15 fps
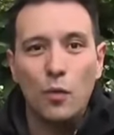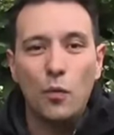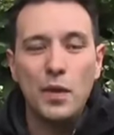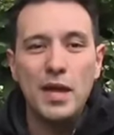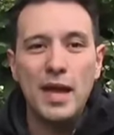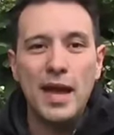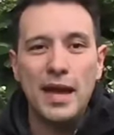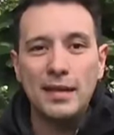
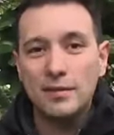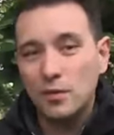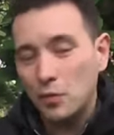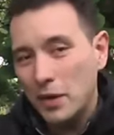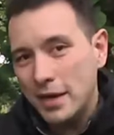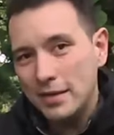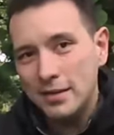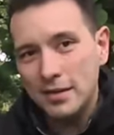We had
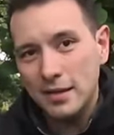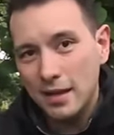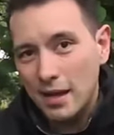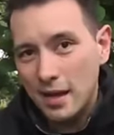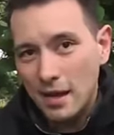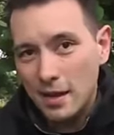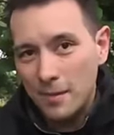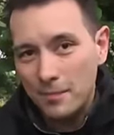great,
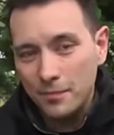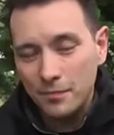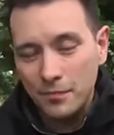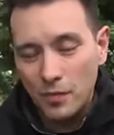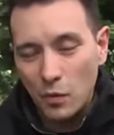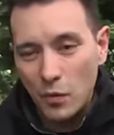um,